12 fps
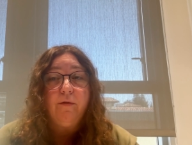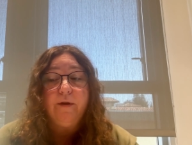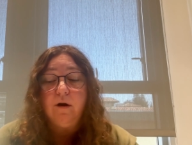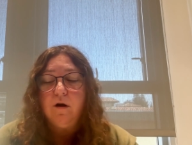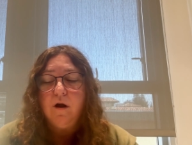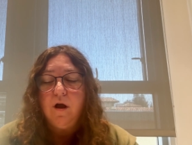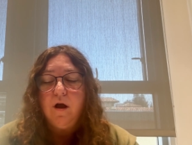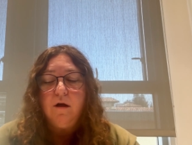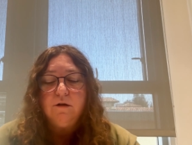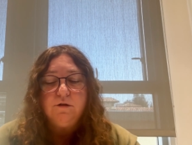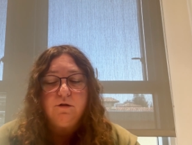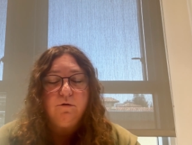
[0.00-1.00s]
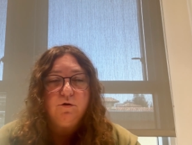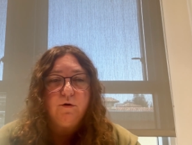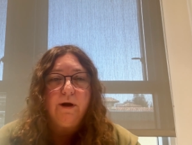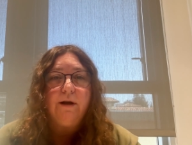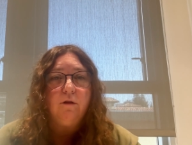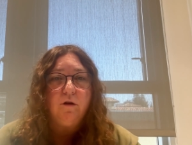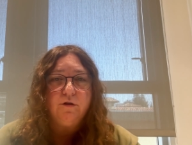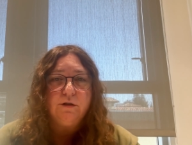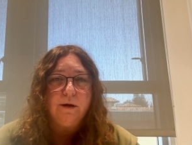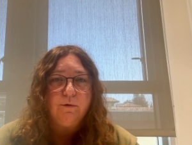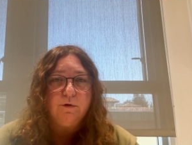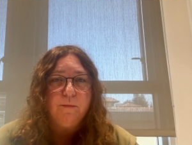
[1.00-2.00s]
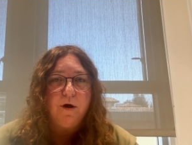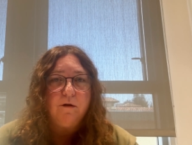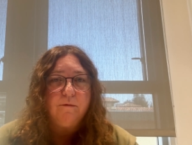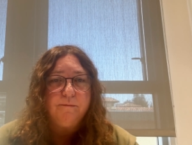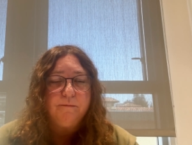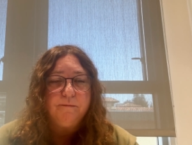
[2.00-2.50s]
there to train a large language model.